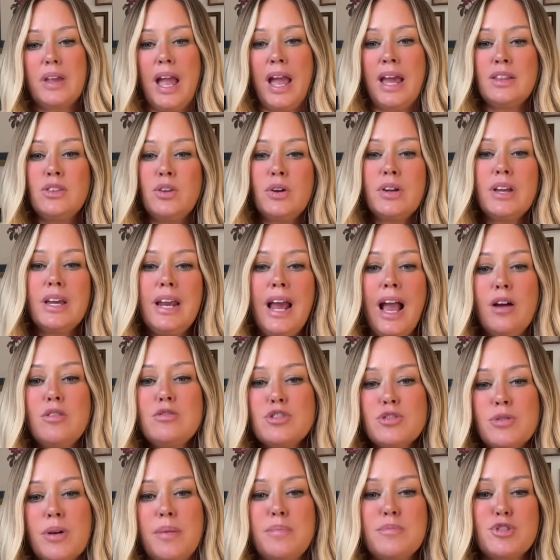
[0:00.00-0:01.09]
And look at how
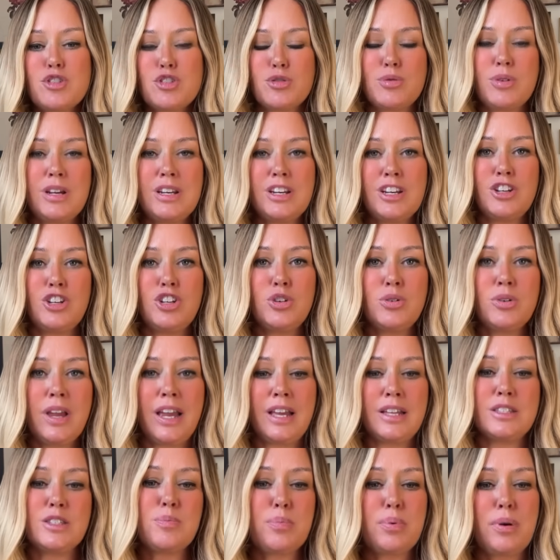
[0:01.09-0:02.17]
Trump treated
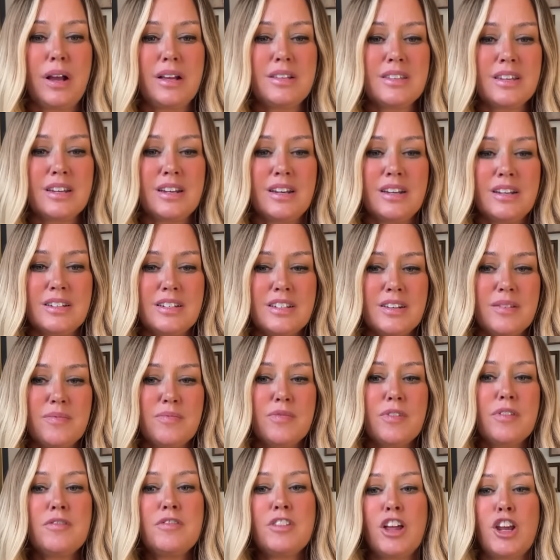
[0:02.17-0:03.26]
Ukraine's president,
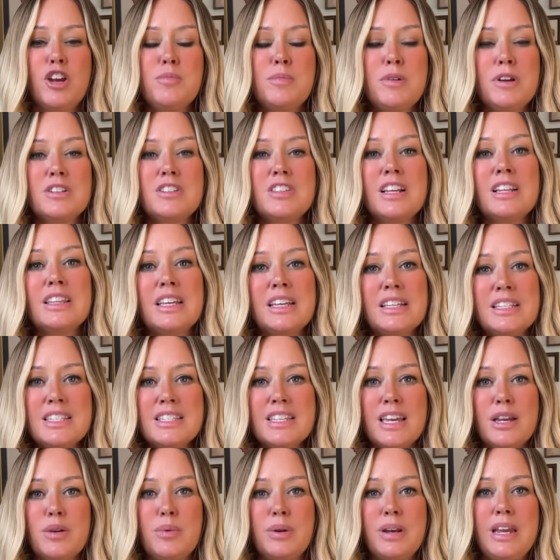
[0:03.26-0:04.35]
Vladimir
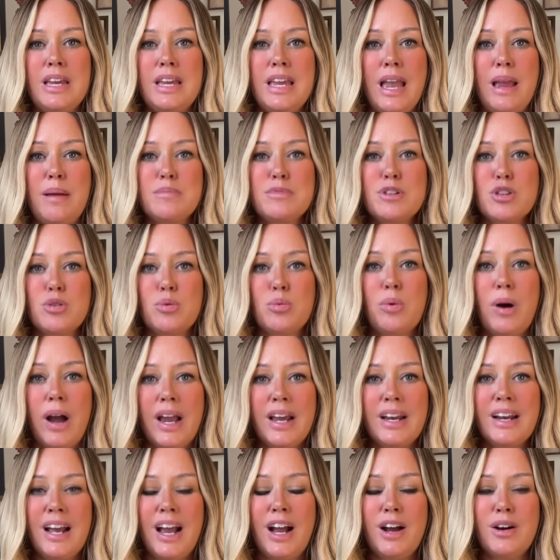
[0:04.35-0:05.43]
Zelensky, when he came to the
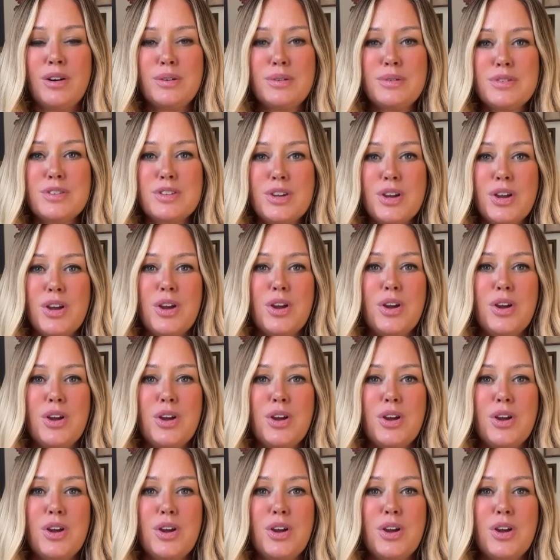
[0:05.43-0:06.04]
White House.